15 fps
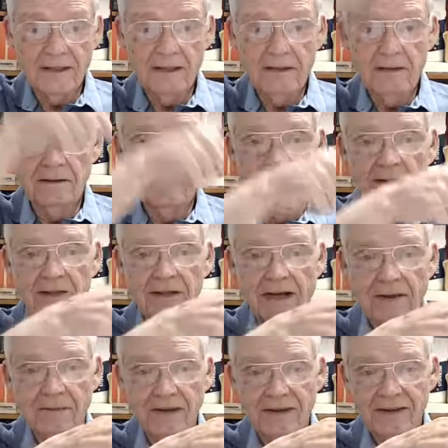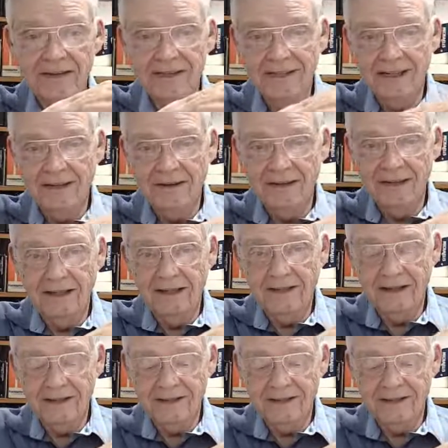it near Tiberias, down here on the